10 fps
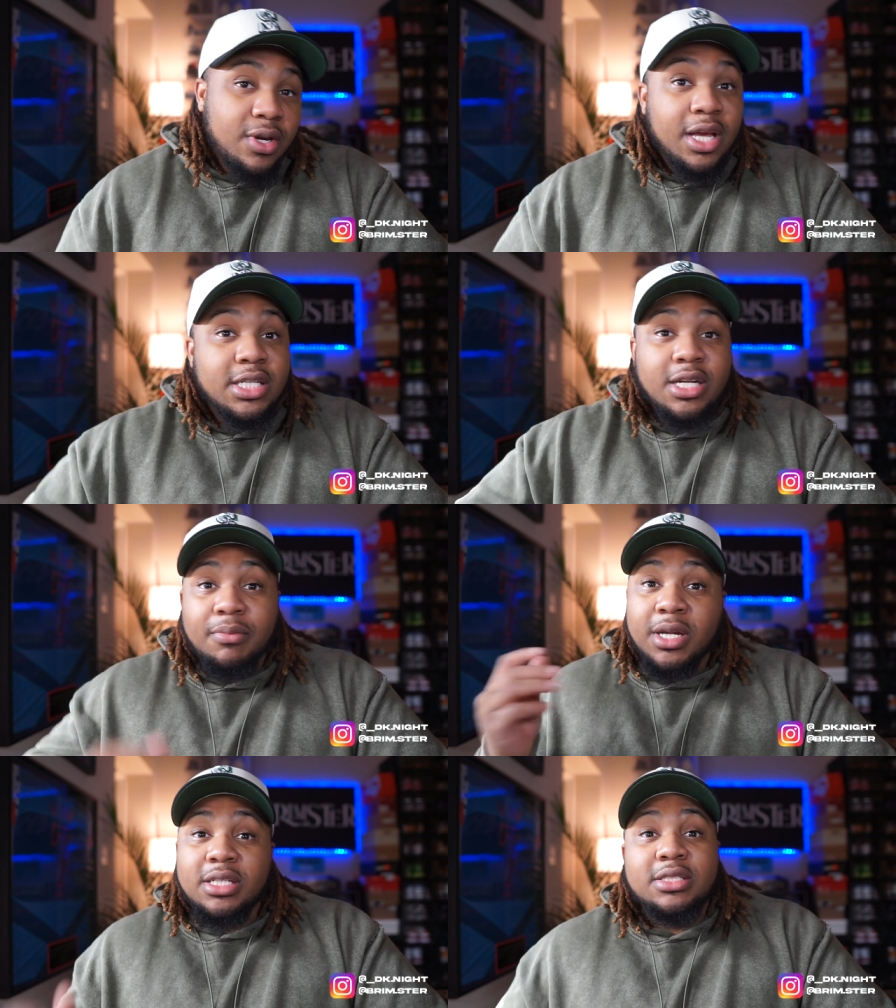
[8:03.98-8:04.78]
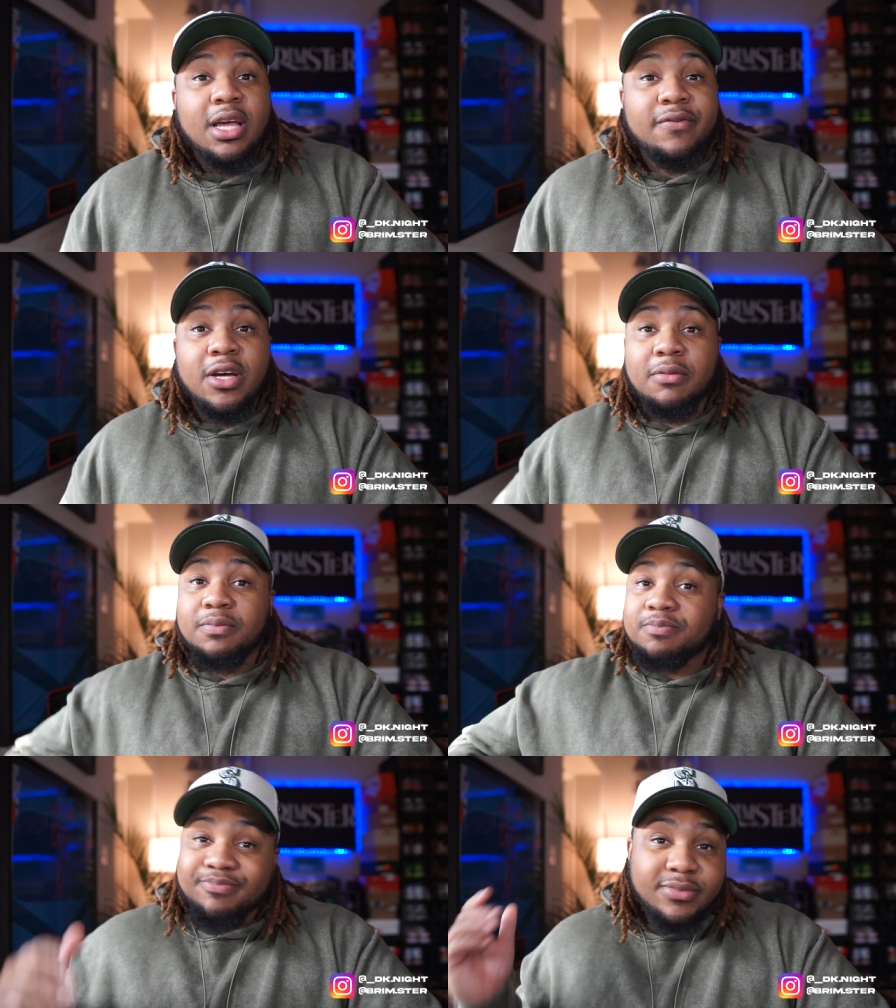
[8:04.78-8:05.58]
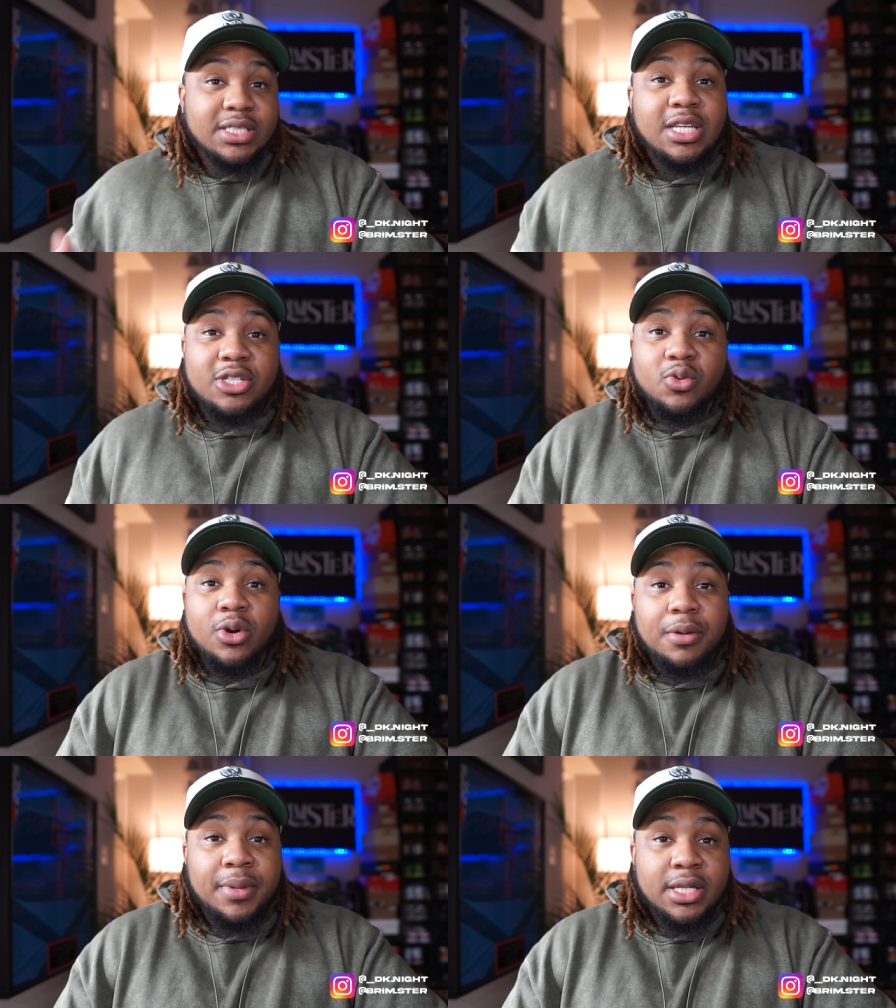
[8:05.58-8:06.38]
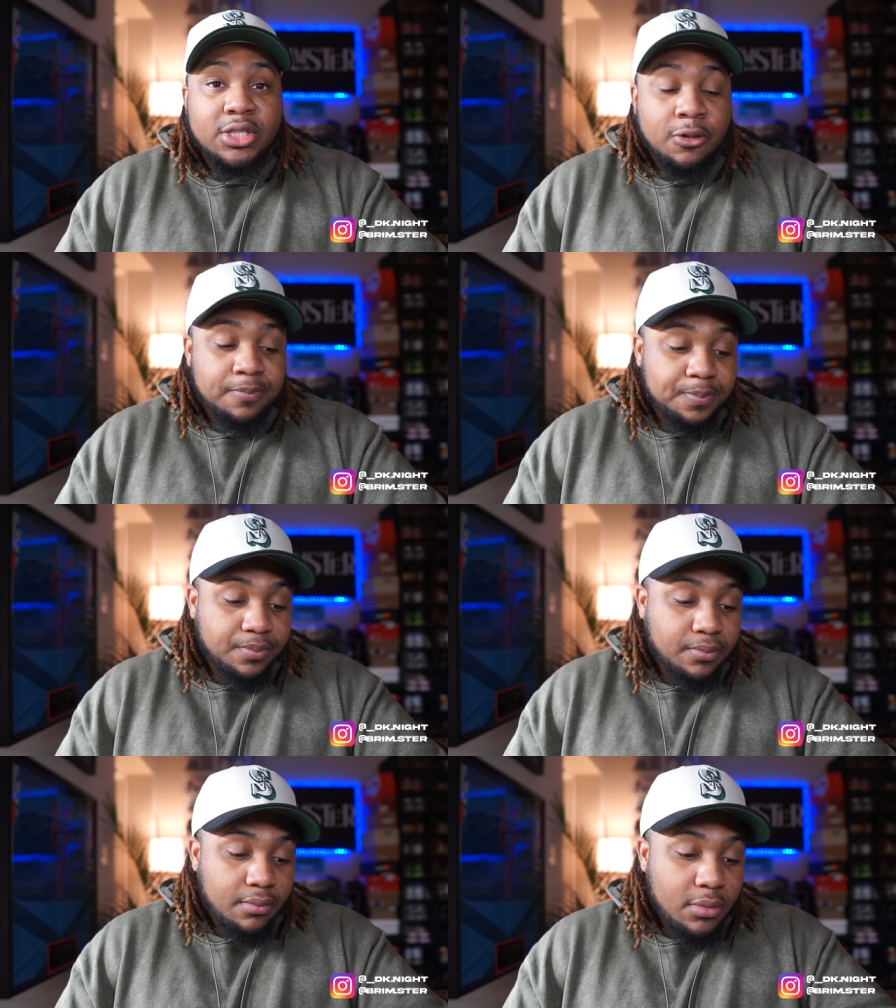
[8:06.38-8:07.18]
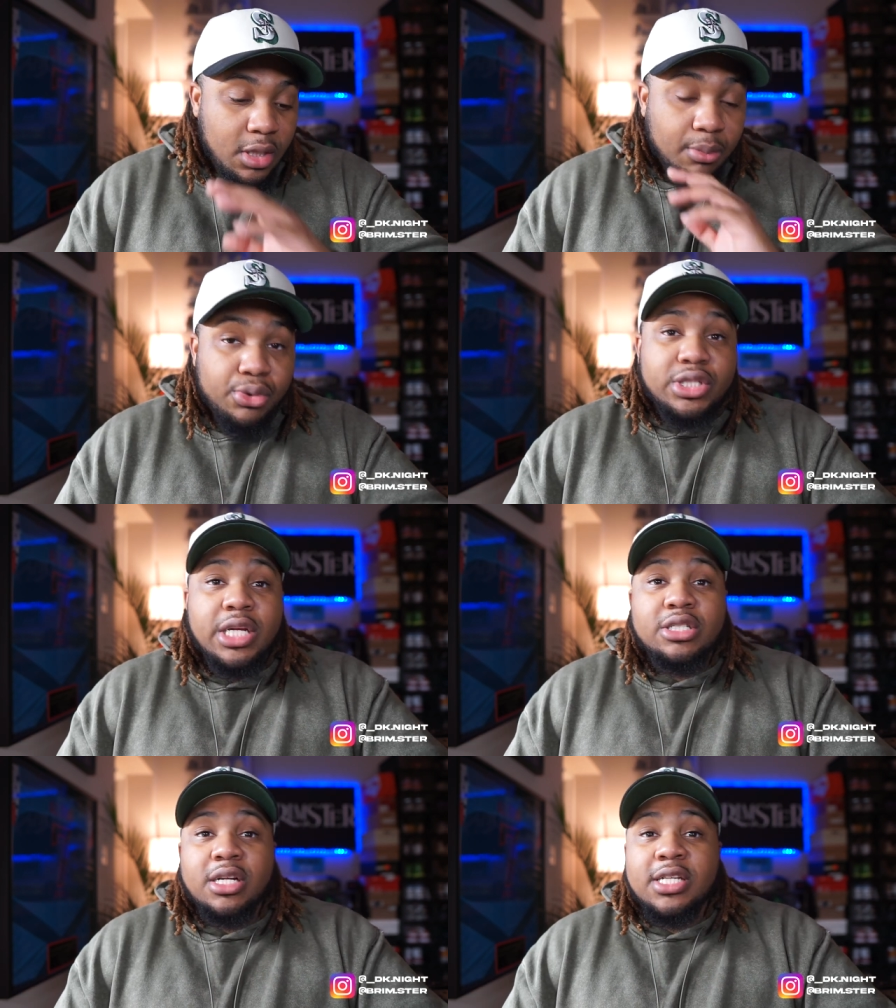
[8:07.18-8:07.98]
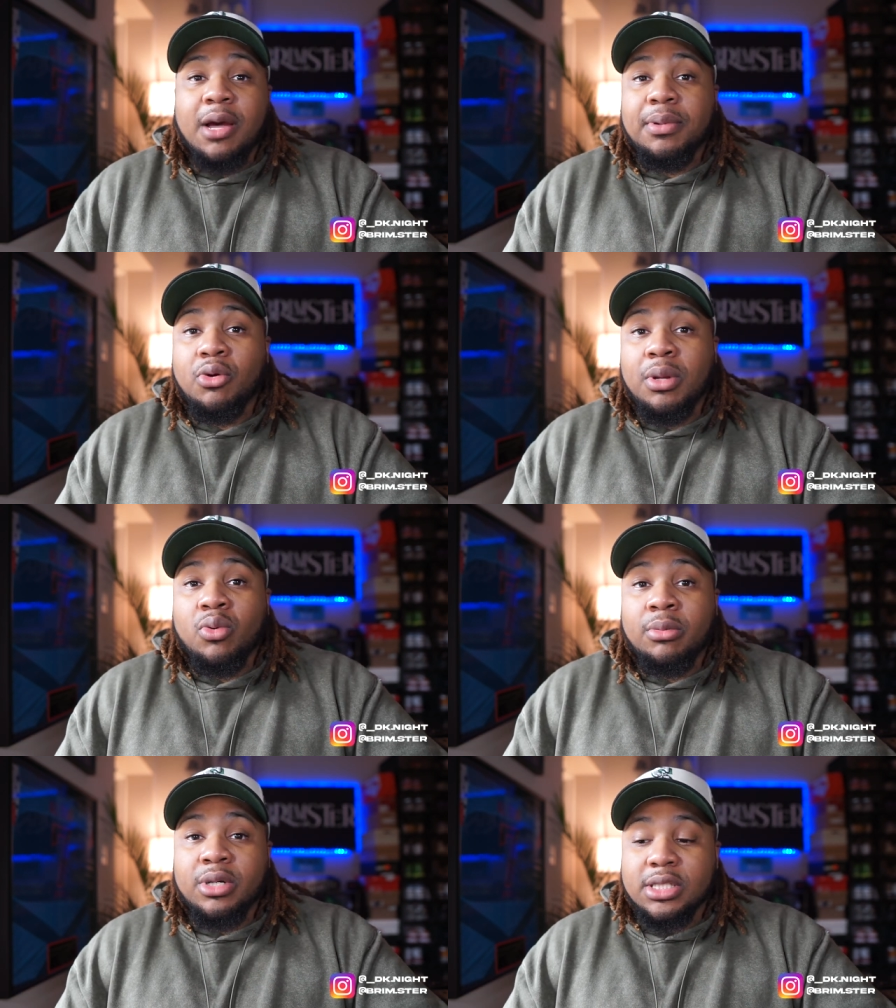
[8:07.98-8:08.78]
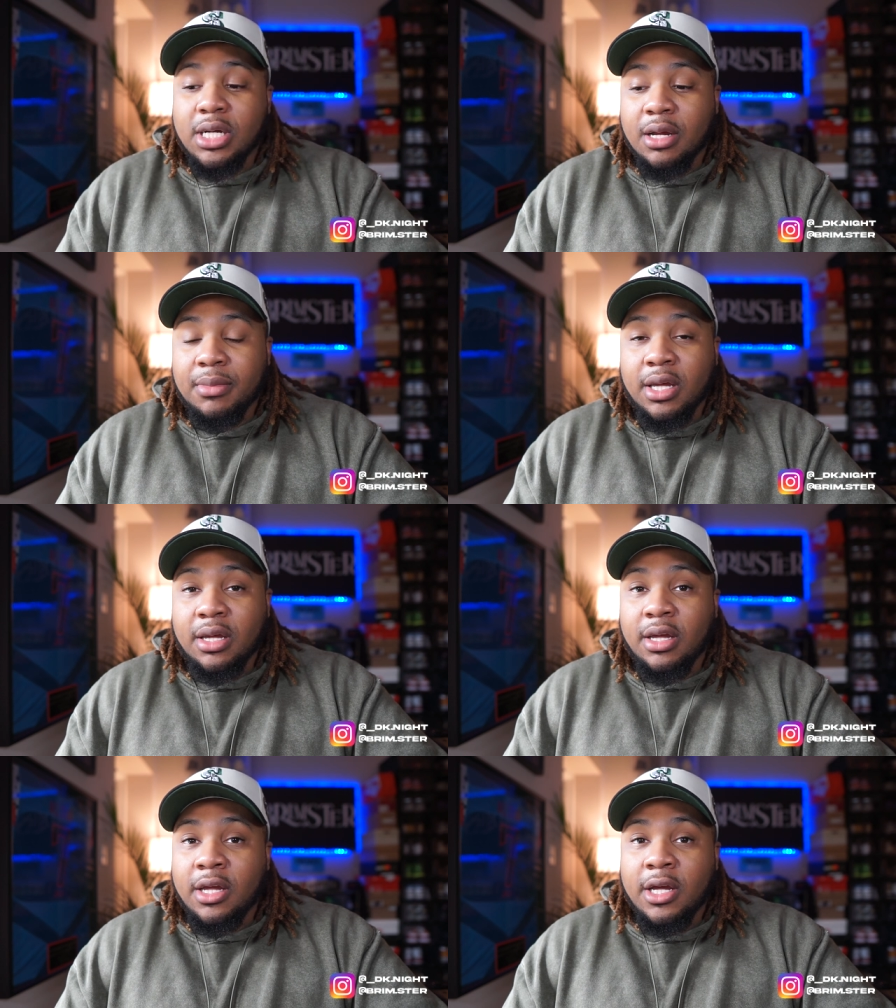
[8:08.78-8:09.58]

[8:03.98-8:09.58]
for that. Get your money saved up. Let's get to work, man. So appreciate y'all tapping on me one more time, man.